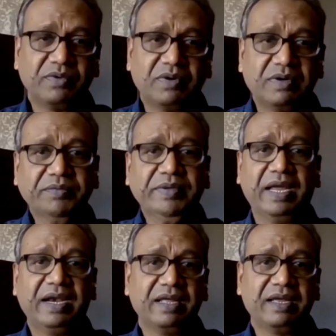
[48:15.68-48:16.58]
before.
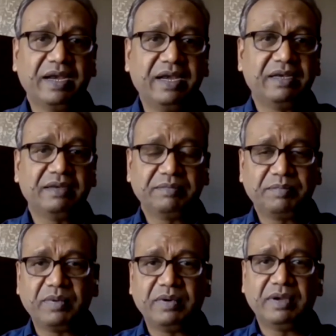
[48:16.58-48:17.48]
We had a great
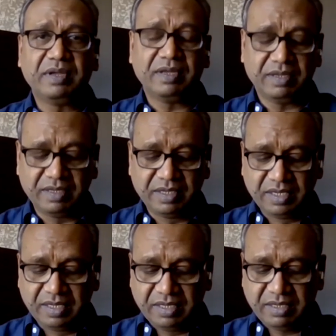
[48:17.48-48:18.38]
uh,
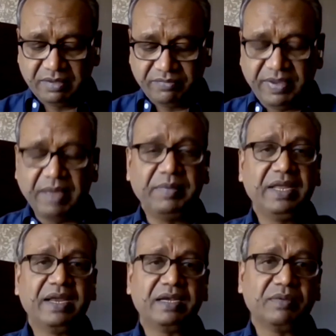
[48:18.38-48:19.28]
a
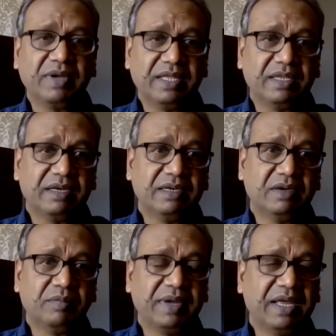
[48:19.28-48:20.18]
family get together.
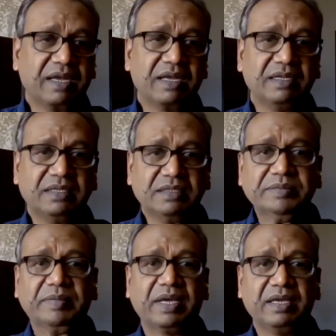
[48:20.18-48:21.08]
You know, my
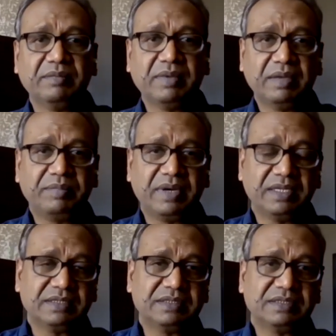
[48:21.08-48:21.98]
uncle, my my
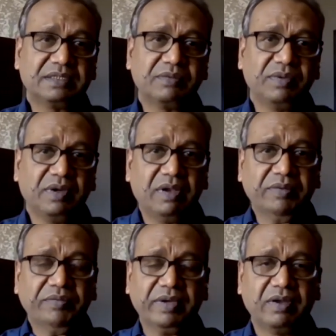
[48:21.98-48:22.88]
brother, sister. We
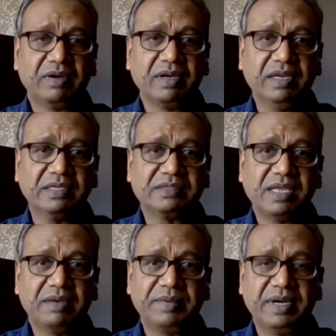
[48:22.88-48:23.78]
all we all really
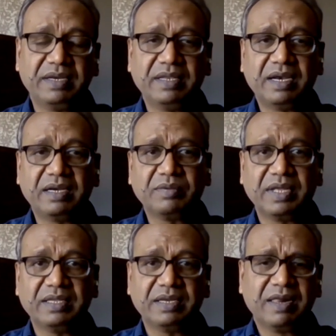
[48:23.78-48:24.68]
celebrated that
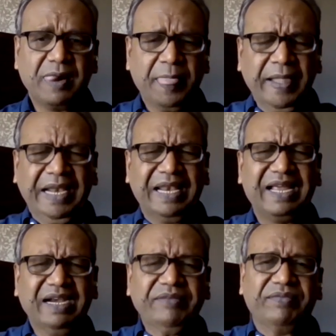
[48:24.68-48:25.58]
together,
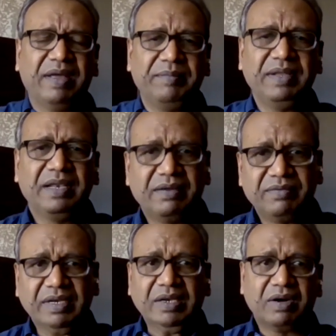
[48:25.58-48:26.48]
like at a family
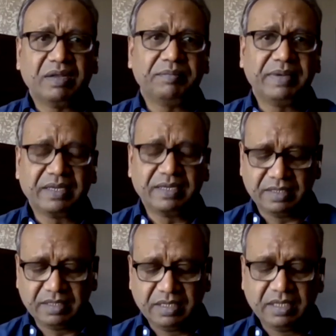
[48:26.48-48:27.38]
level, not a big
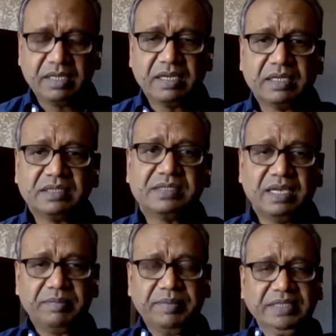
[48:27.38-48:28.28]
uh,
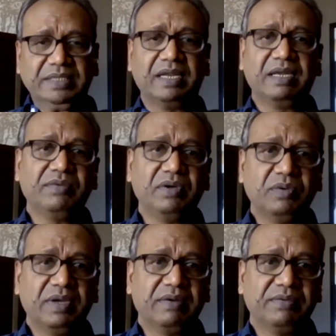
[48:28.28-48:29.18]
celebration like we
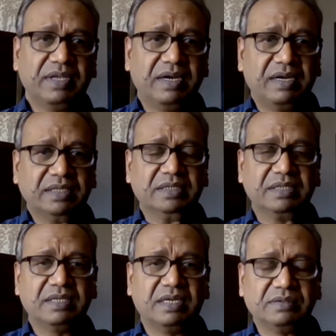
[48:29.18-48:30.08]
do here with hundreds
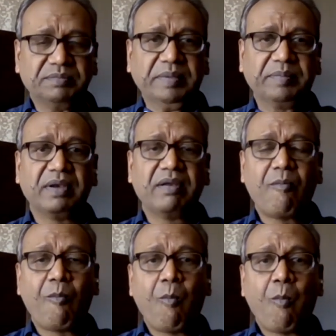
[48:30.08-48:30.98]
and thousand people.